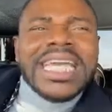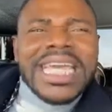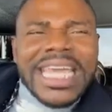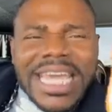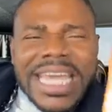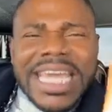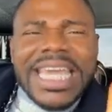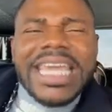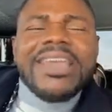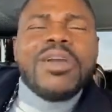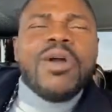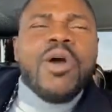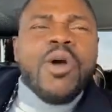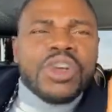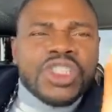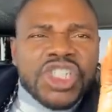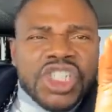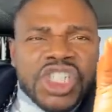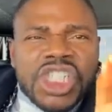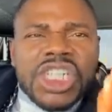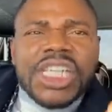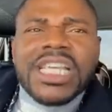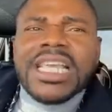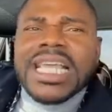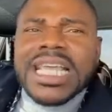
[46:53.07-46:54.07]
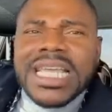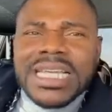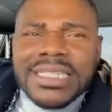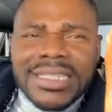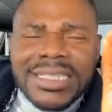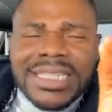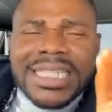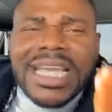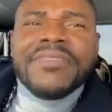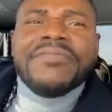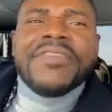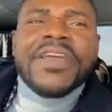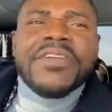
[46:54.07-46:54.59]
he or she
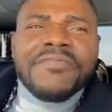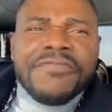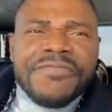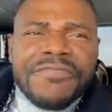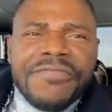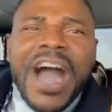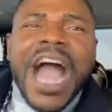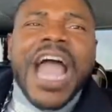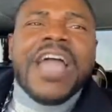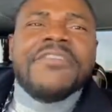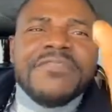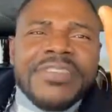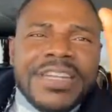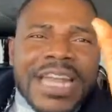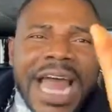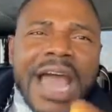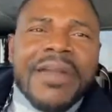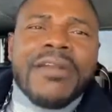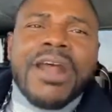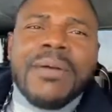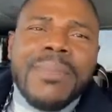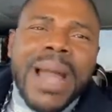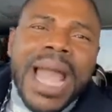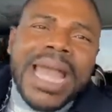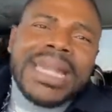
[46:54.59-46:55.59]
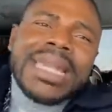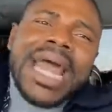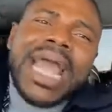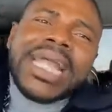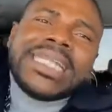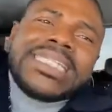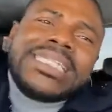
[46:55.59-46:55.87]
is given five naira. My